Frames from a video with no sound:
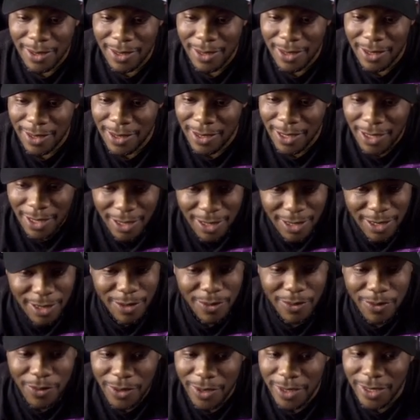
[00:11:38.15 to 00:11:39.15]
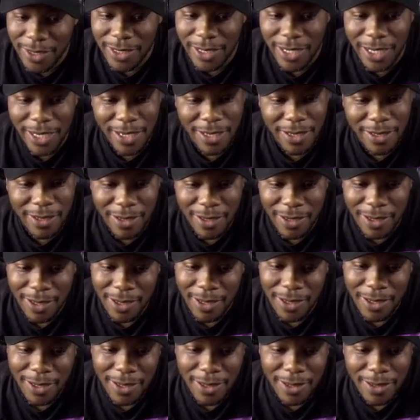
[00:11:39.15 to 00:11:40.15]
to teach the ones that
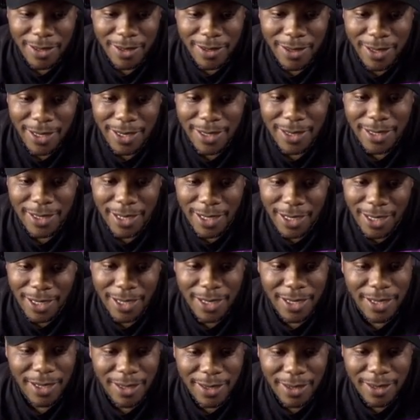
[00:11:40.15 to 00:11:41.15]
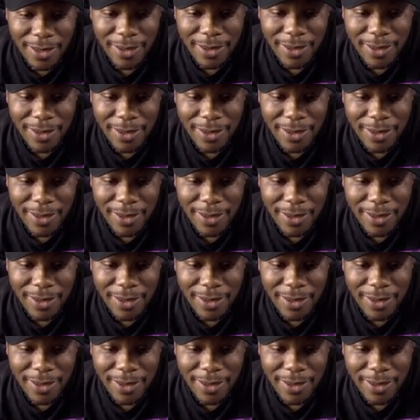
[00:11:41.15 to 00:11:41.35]
stayed.